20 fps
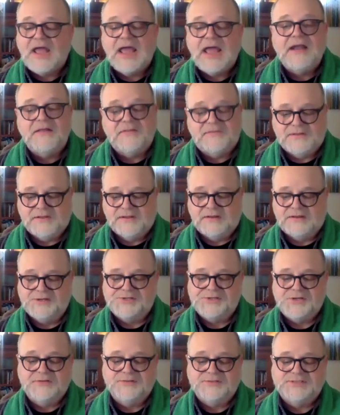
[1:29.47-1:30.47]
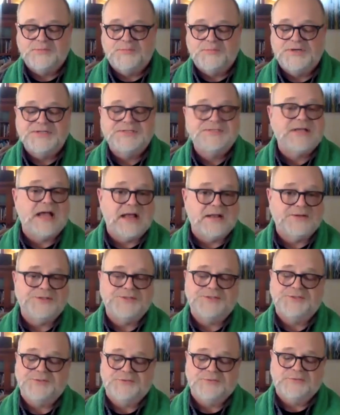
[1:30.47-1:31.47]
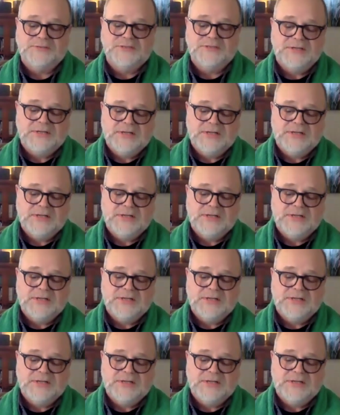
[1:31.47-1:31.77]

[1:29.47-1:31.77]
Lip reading: anything he chose to put his hand to.